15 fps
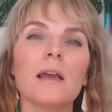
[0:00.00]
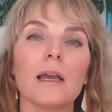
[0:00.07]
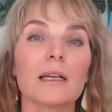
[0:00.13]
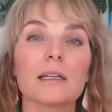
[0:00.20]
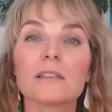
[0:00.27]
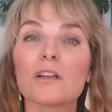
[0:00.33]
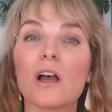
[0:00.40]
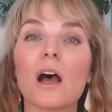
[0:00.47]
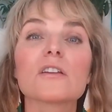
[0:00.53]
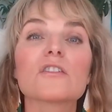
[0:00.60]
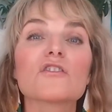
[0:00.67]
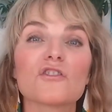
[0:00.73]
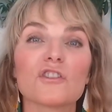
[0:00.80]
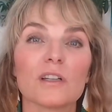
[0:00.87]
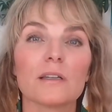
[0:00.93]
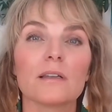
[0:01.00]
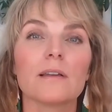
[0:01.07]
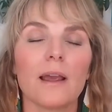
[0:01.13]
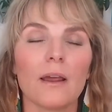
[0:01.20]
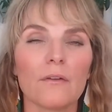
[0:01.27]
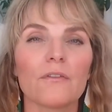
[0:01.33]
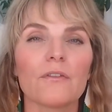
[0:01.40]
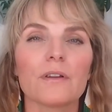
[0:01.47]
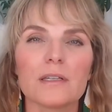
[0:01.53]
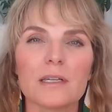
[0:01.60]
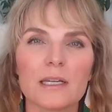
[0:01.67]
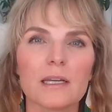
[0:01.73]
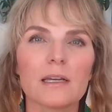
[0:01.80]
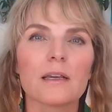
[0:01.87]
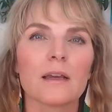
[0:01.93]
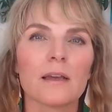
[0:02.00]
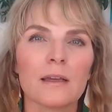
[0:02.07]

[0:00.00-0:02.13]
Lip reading: exhaustion and fatigue.